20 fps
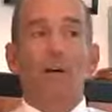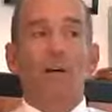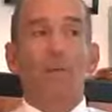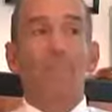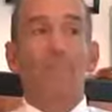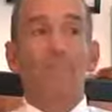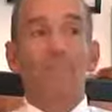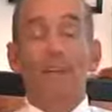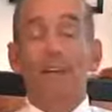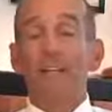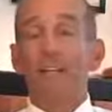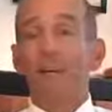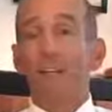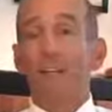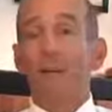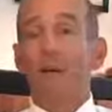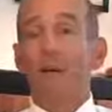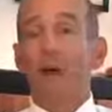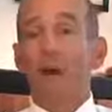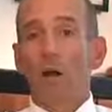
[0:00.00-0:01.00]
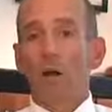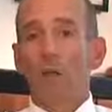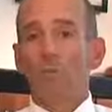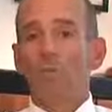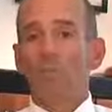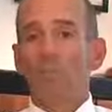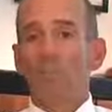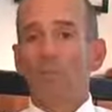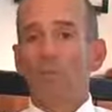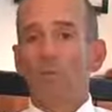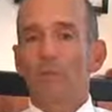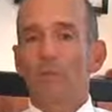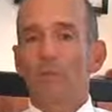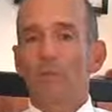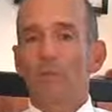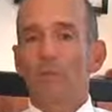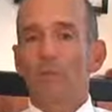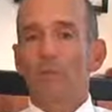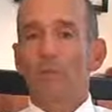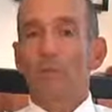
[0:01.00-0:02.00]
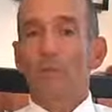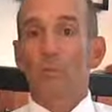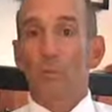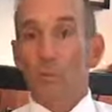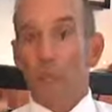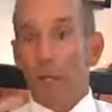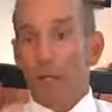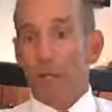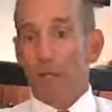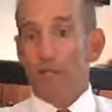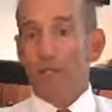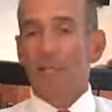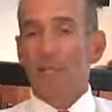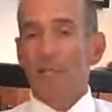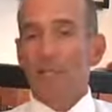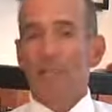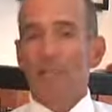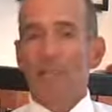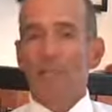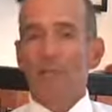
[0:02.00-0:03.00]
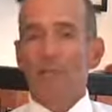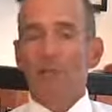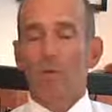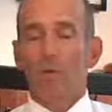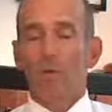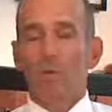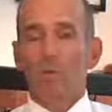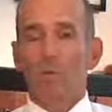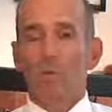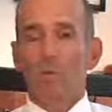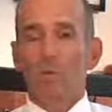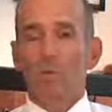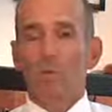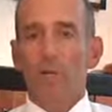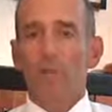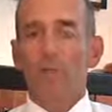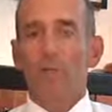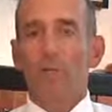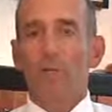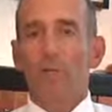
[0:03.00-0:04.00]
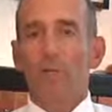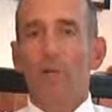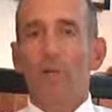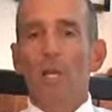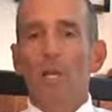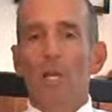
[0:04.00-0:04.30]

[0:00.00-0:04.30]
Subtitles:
effective harvest and really radically decrease the cost of production.